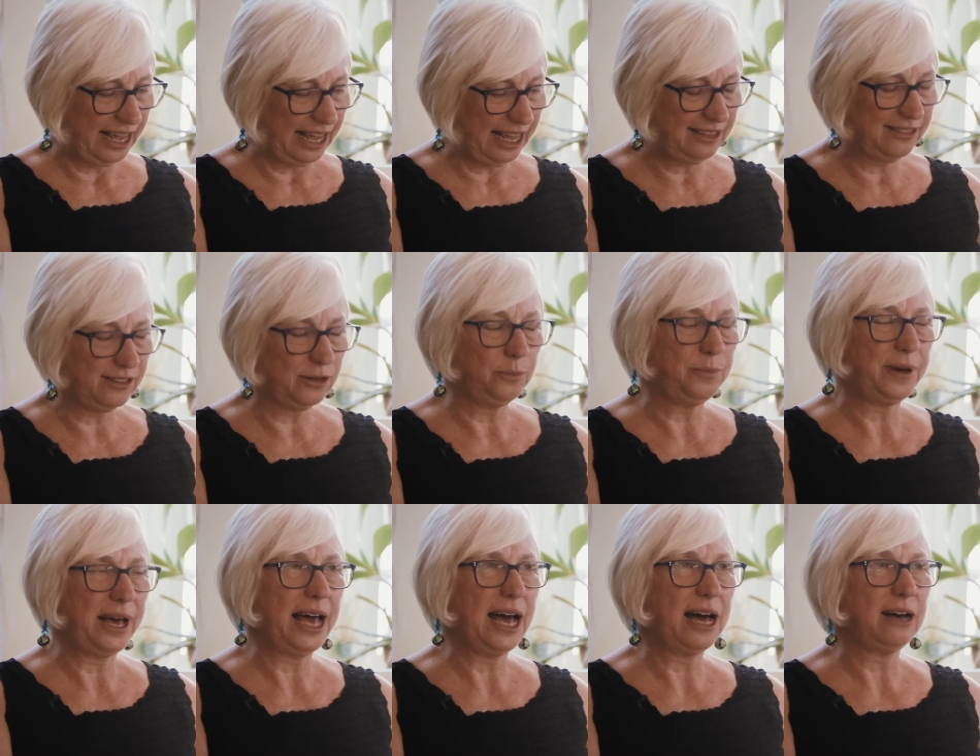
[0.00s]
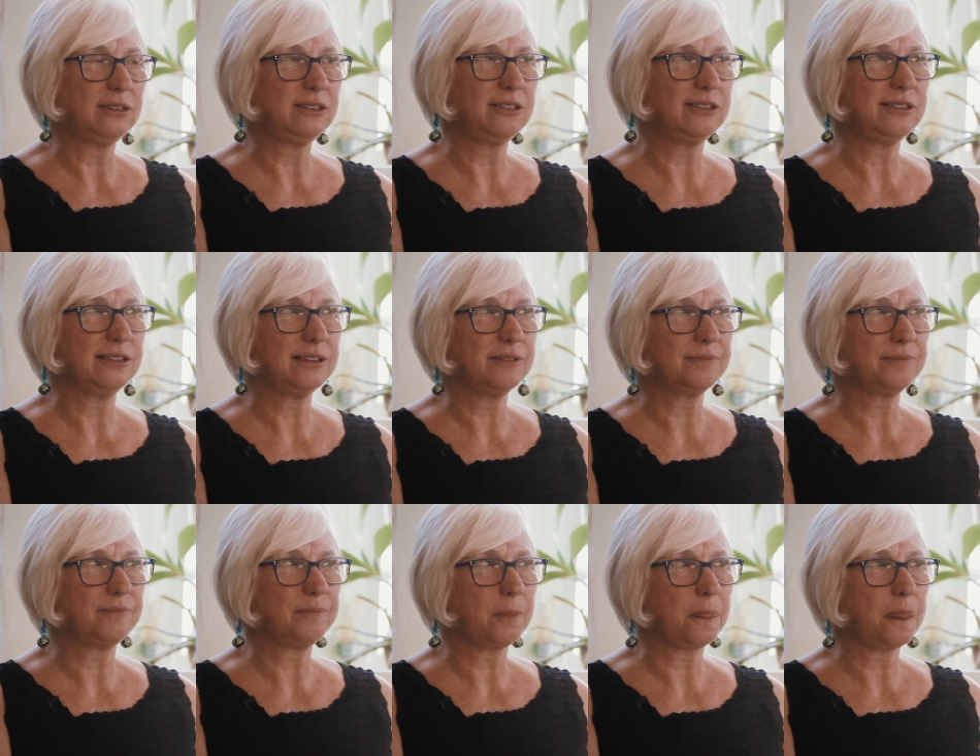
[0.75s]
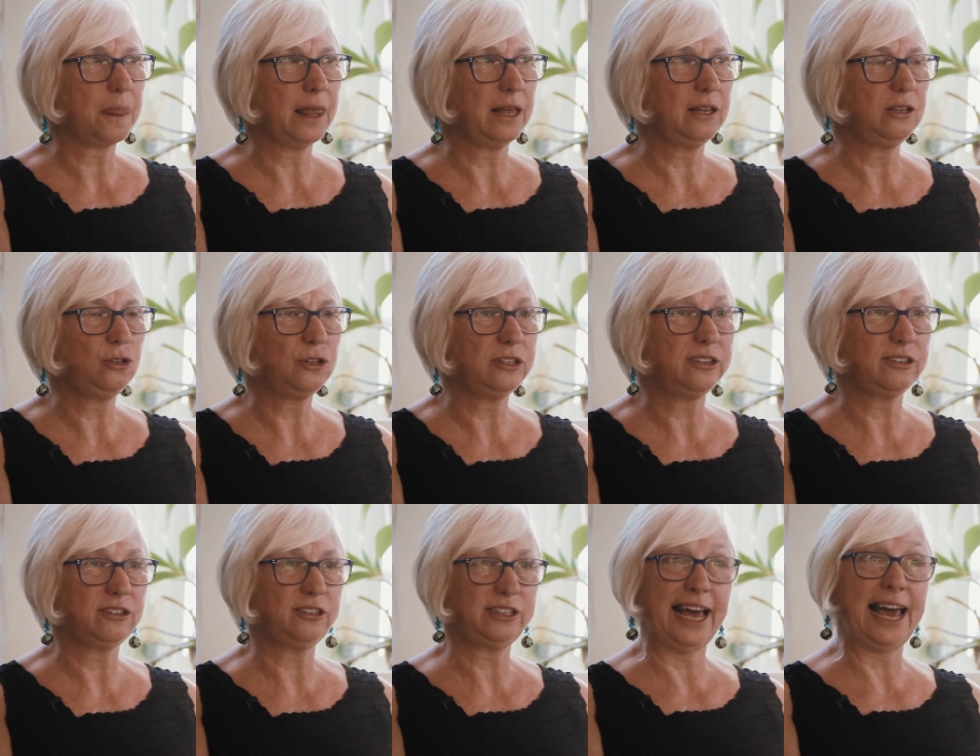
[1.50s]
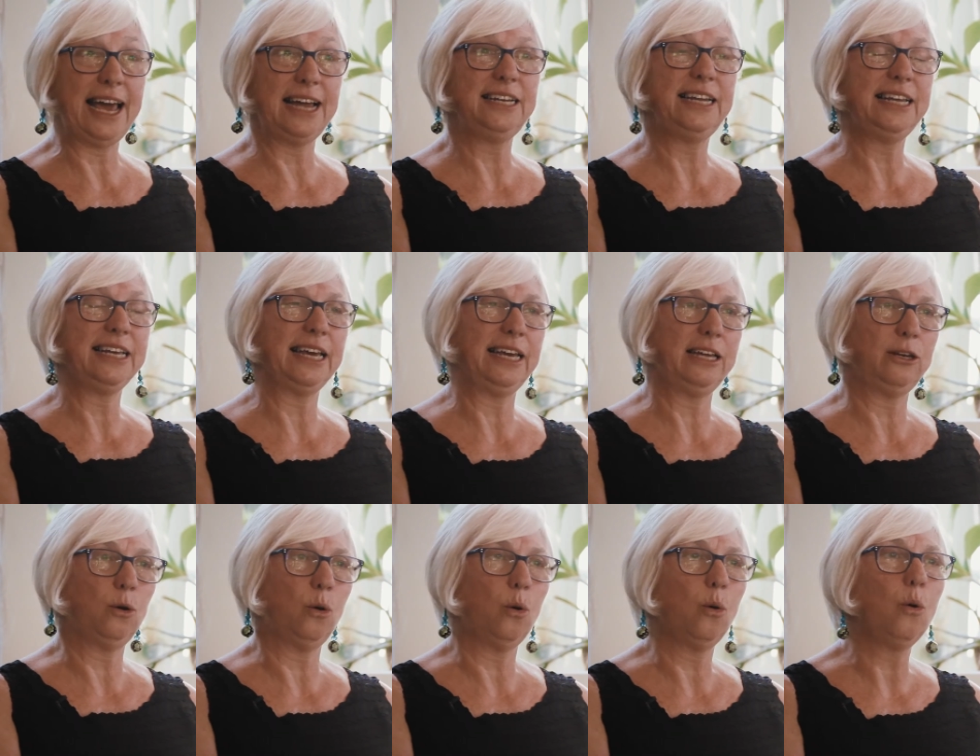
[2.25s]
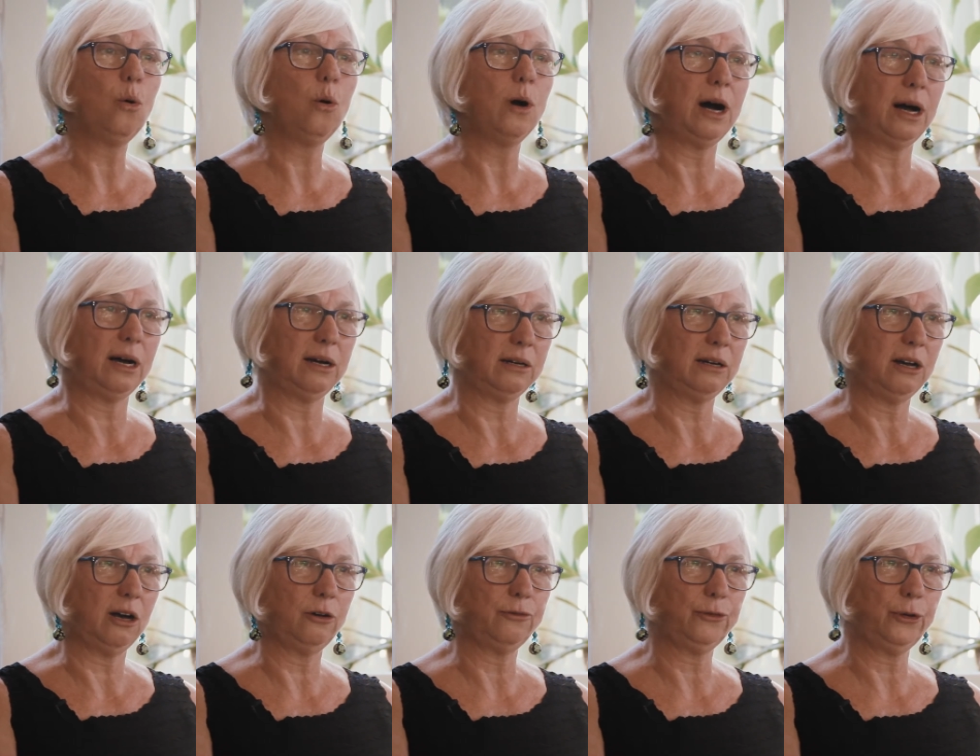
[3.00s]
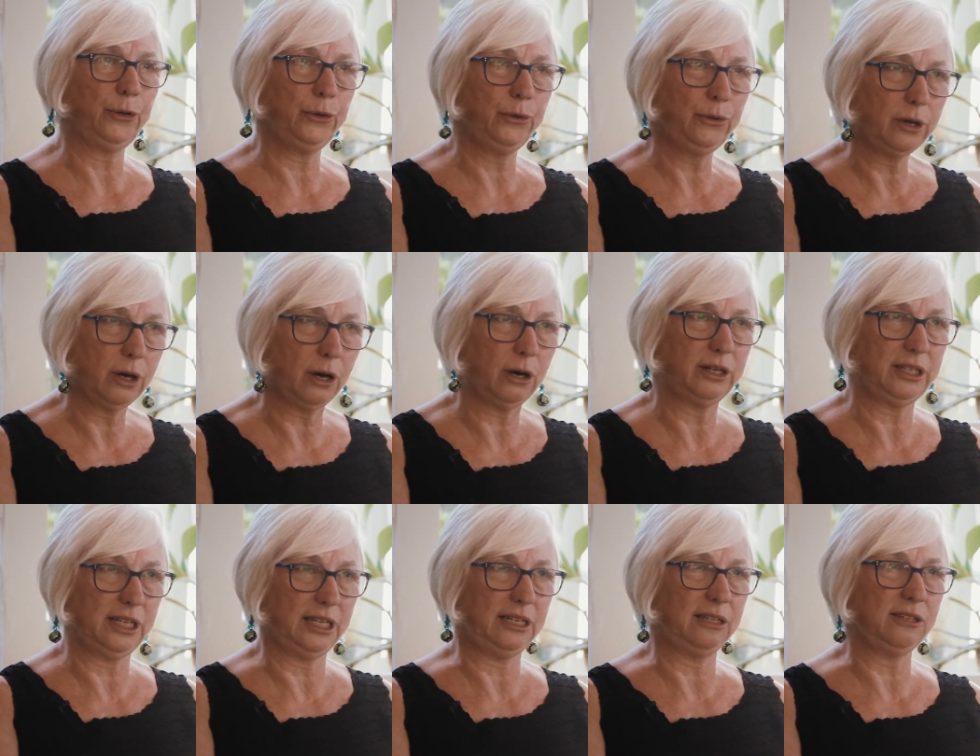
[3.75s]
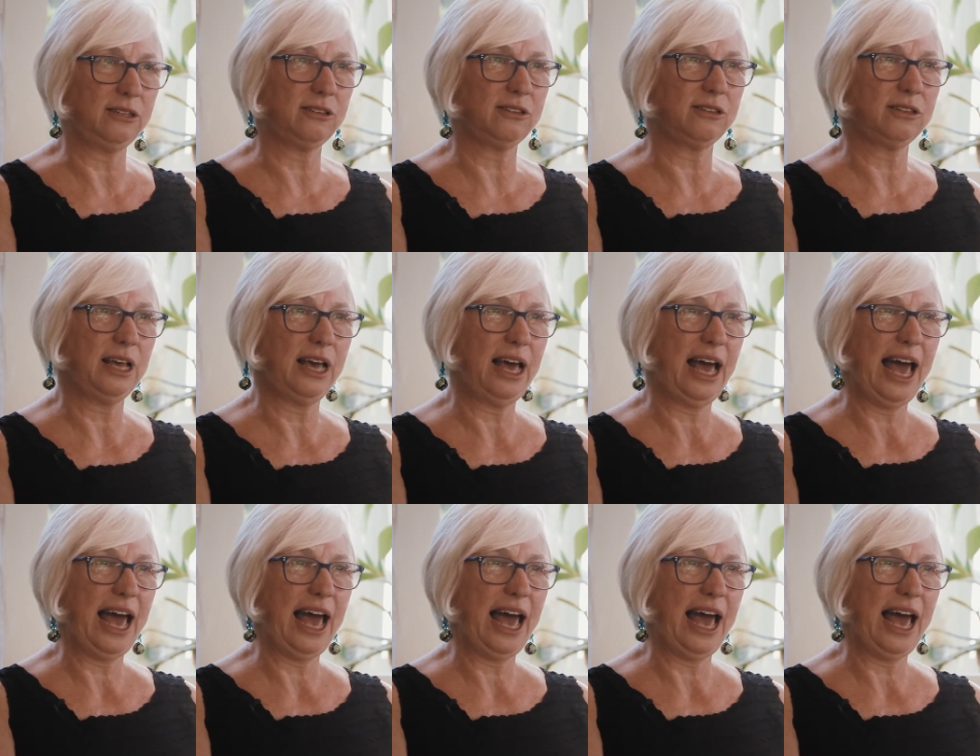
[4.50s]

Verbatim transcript: It's about just standing in awe of who God is.